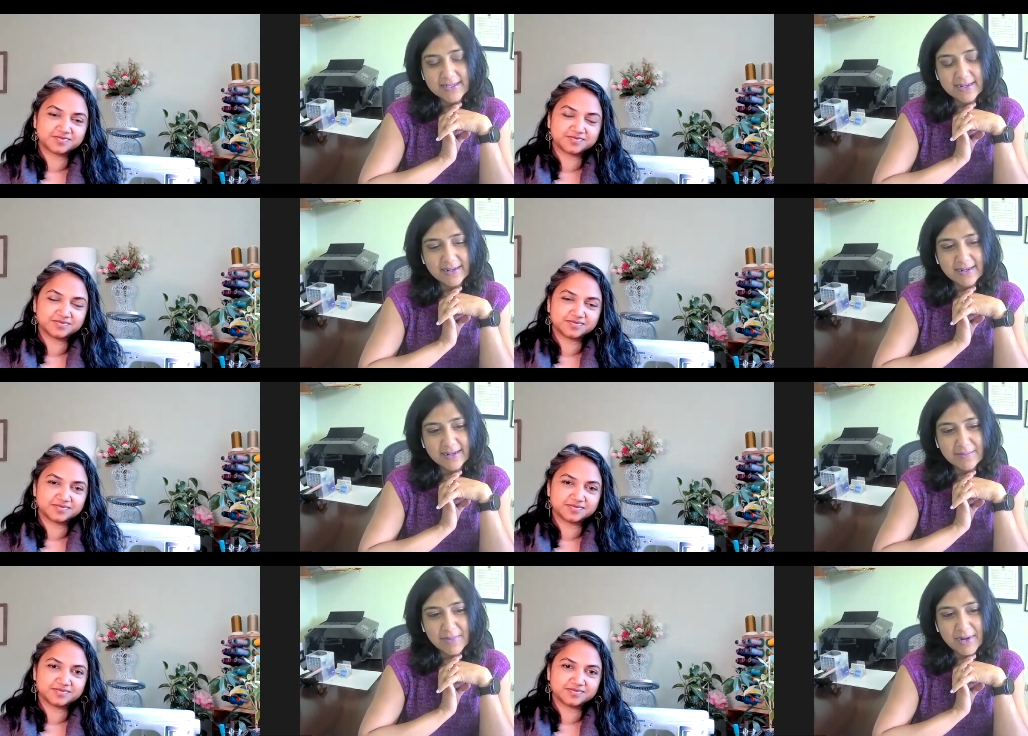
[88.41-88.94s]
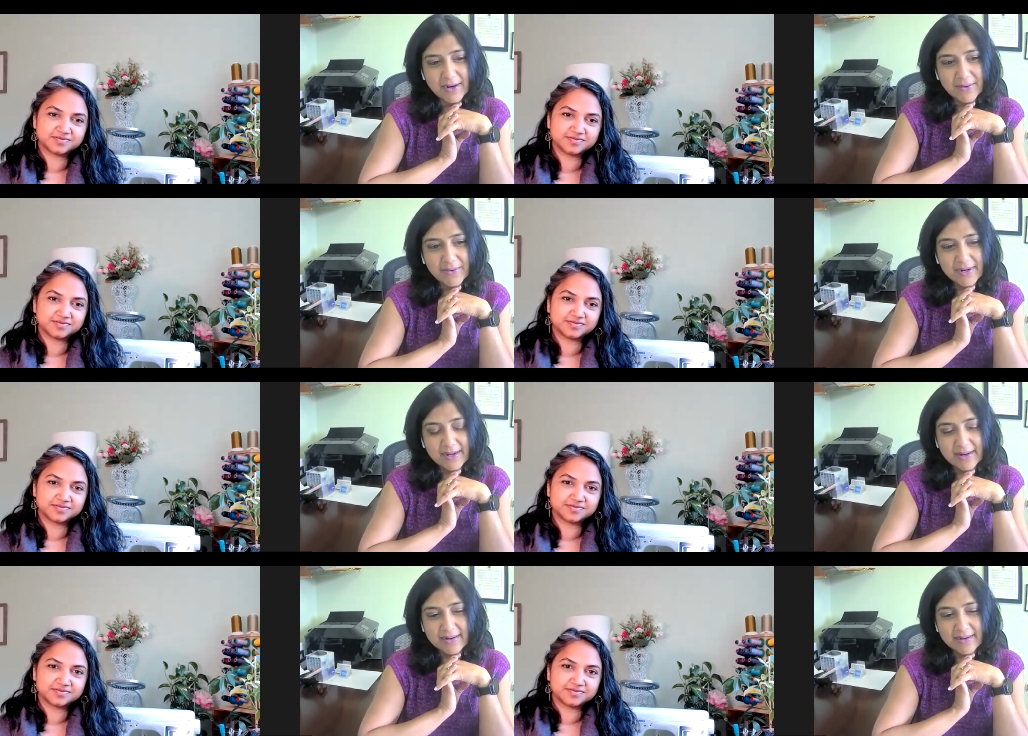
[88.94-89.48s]
Speaker 1: talking
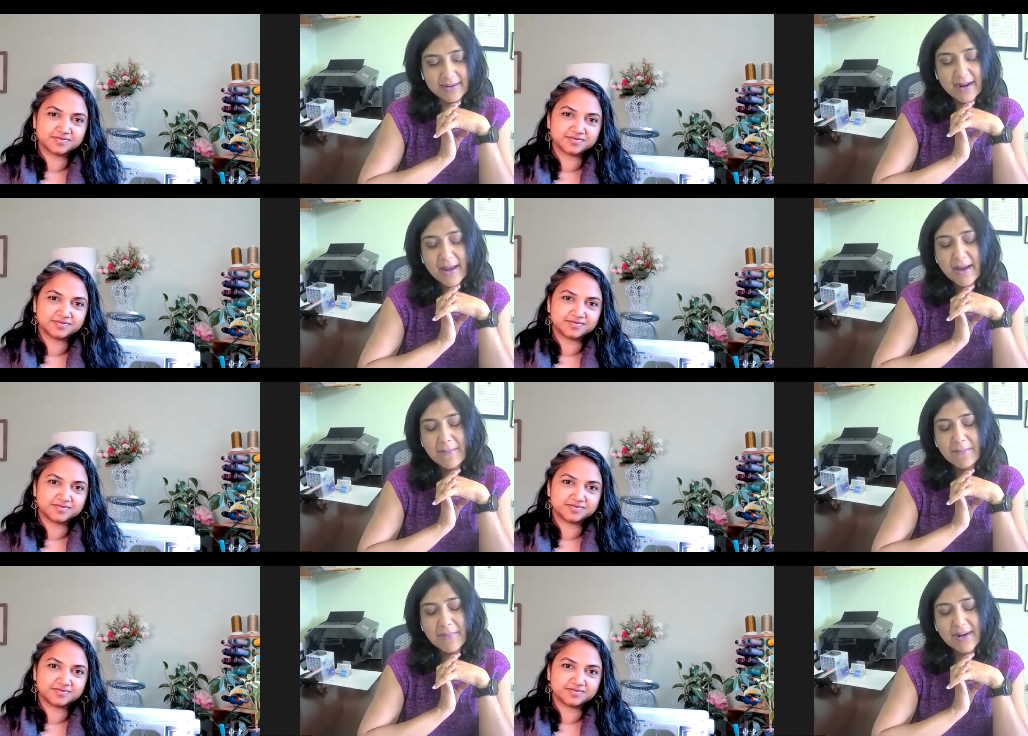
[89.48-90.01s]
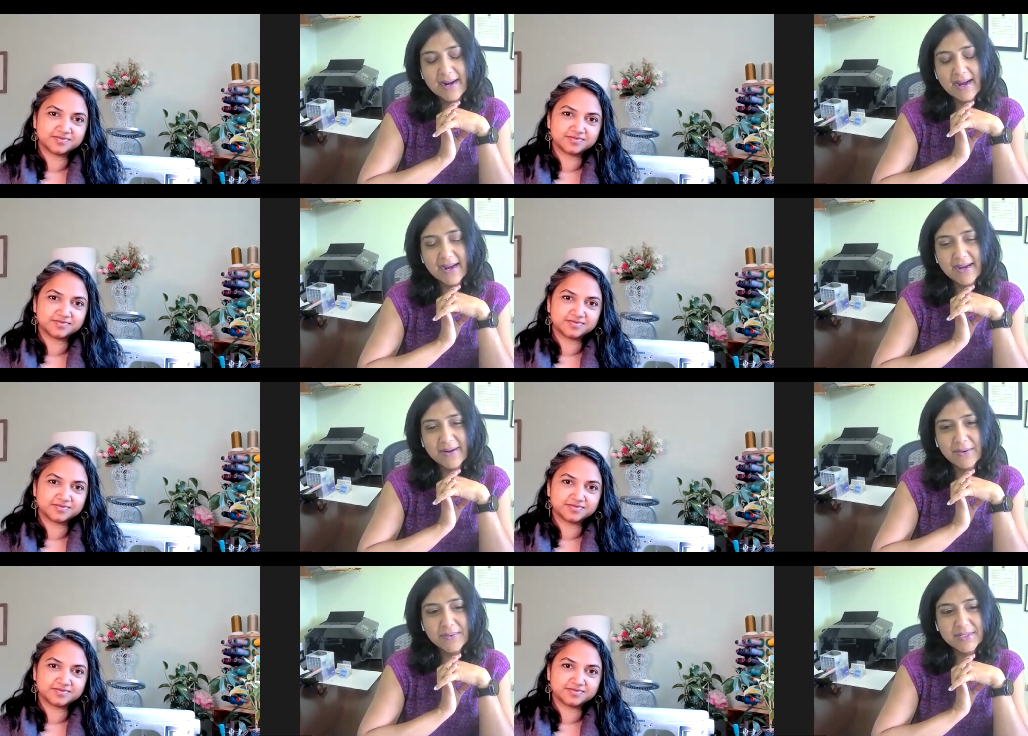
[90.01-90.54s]
about in a. But
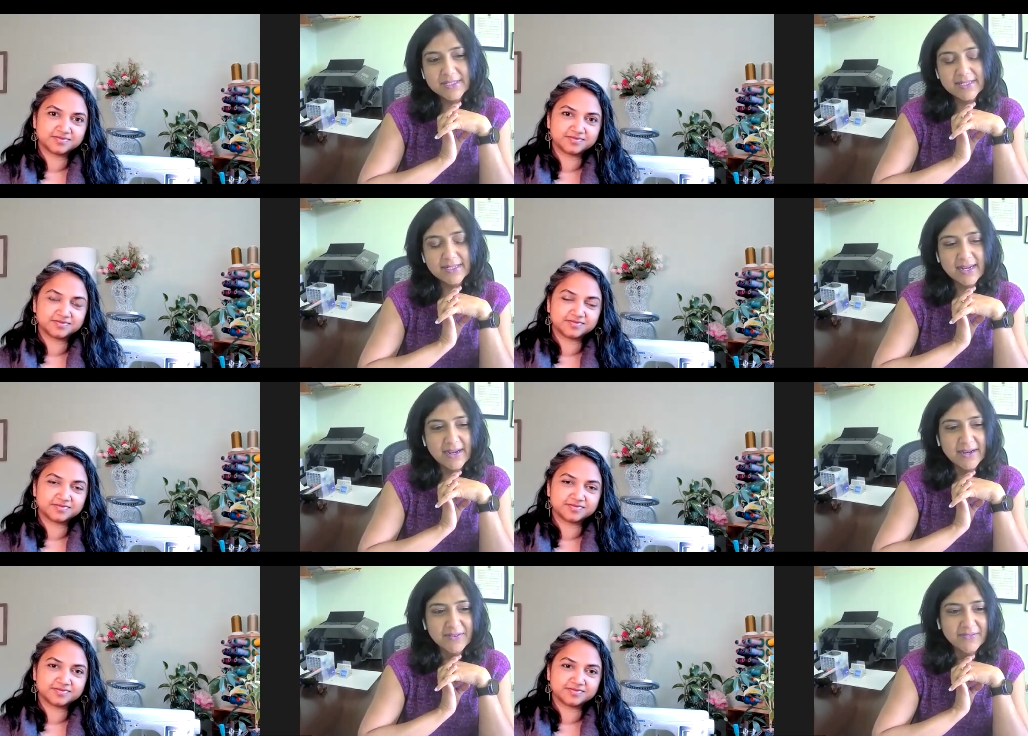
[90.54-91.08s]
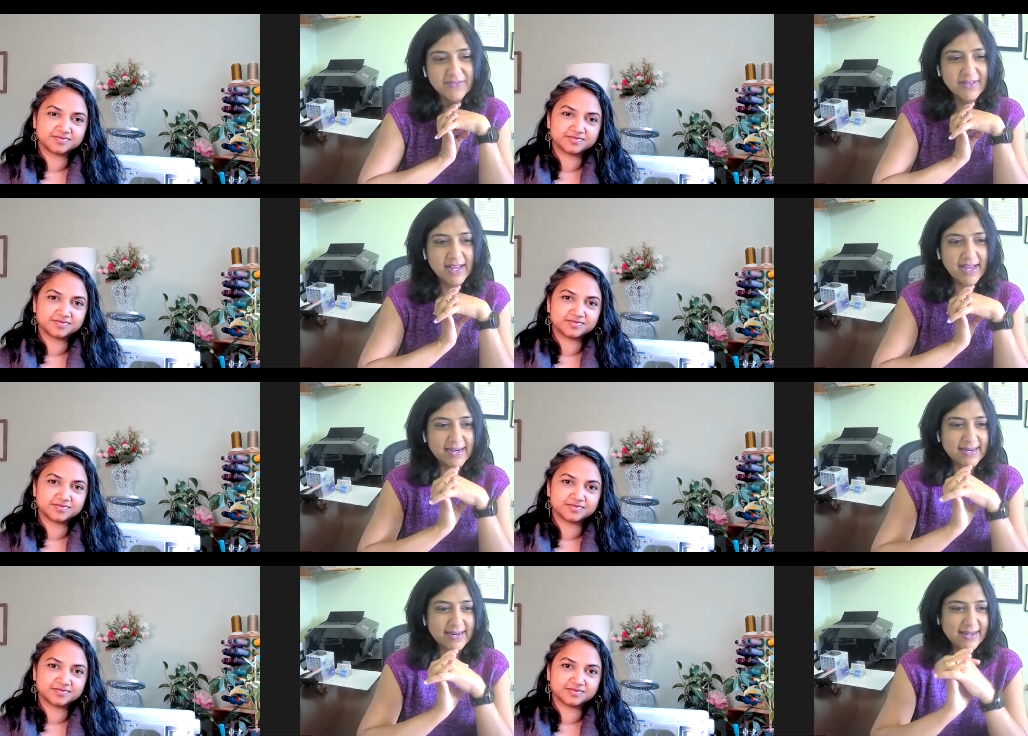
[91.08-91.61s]
I always love
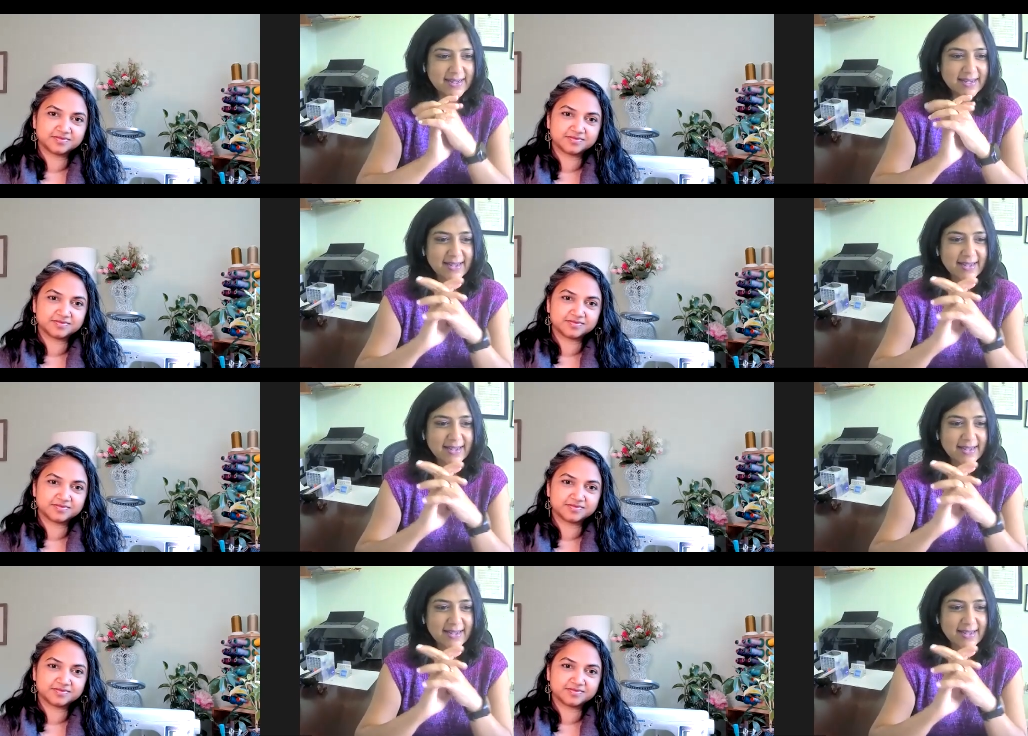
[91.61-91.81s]
that